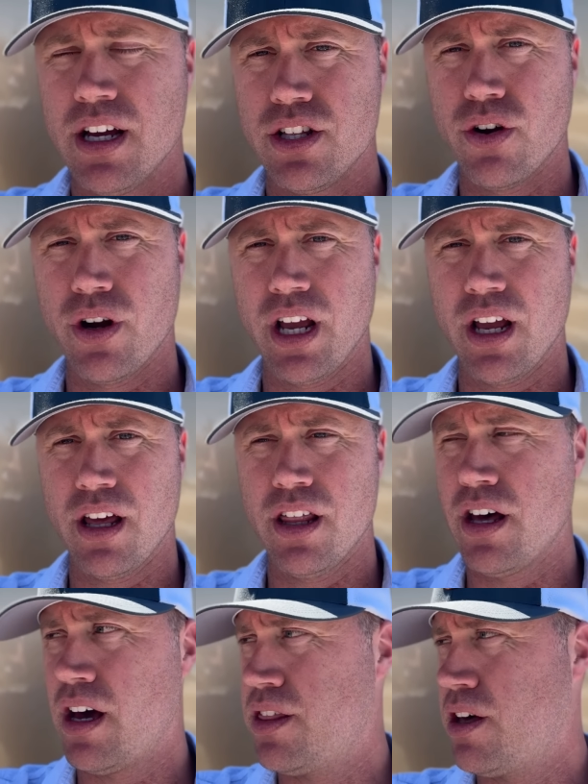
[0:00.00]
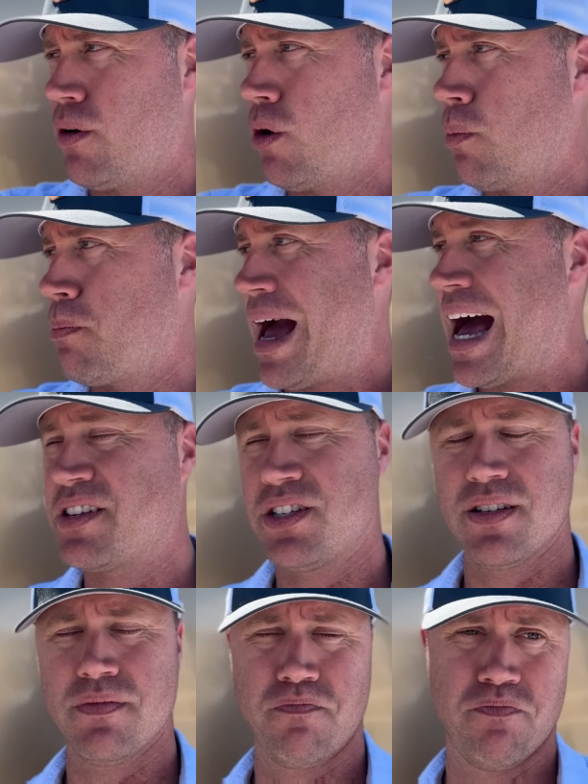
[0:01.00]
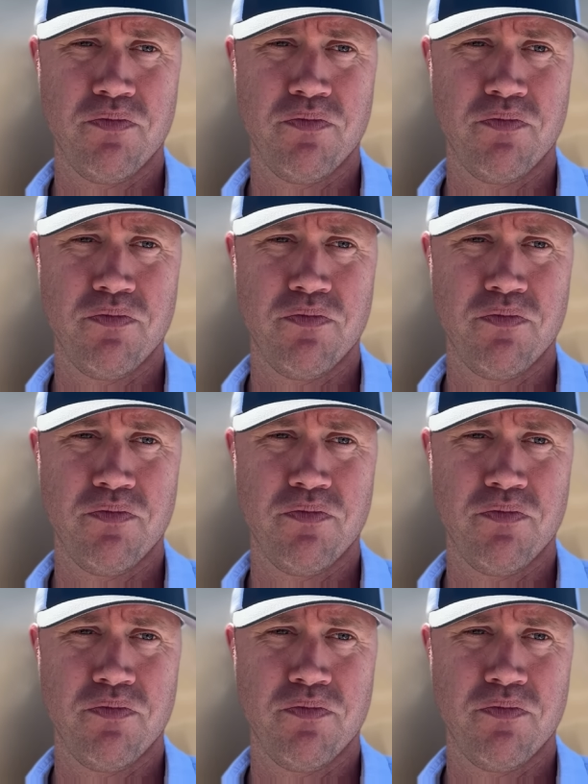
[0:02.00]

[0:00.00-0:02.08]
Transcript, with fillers: during the, the whole past